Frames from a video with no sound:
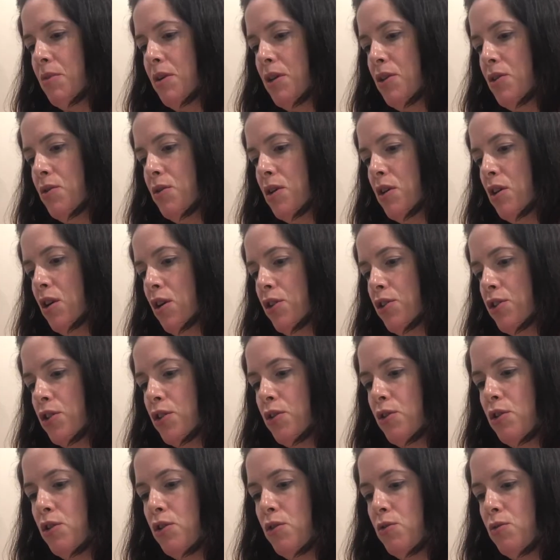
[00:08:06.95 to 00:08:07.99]
you could
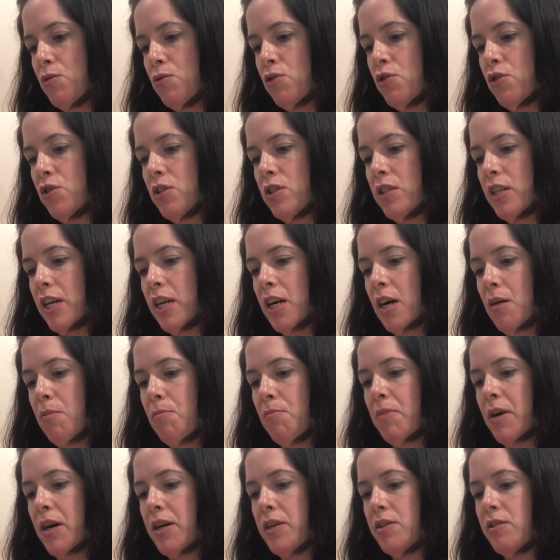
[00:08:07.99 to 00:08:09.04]
also use just like a
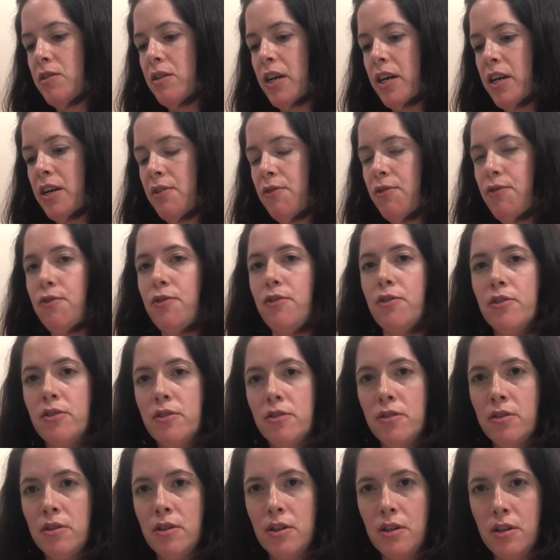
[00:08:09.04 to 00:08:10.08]
butter knife
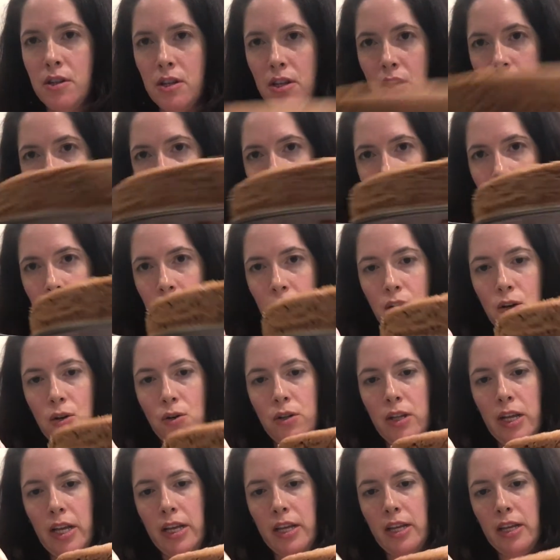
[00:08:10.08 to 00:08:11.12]
and go
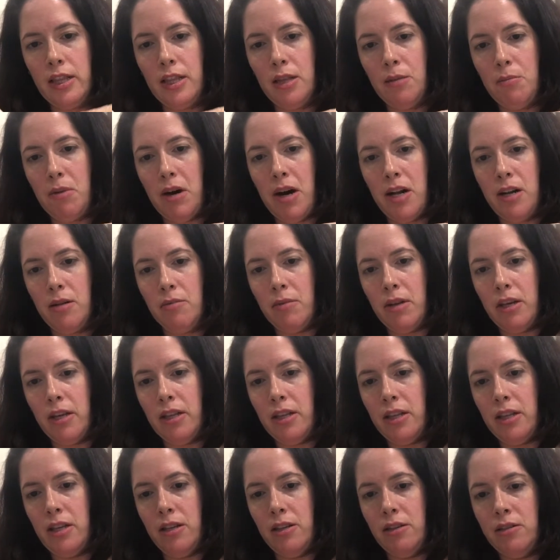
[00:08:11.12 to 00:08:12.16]
like the bottom
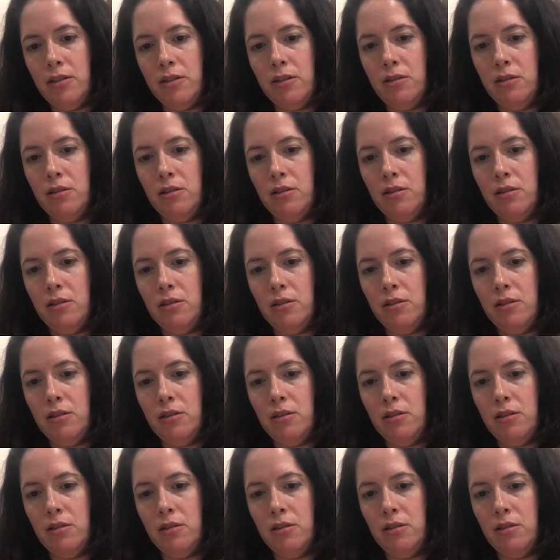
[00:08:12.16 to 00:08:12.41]
like this.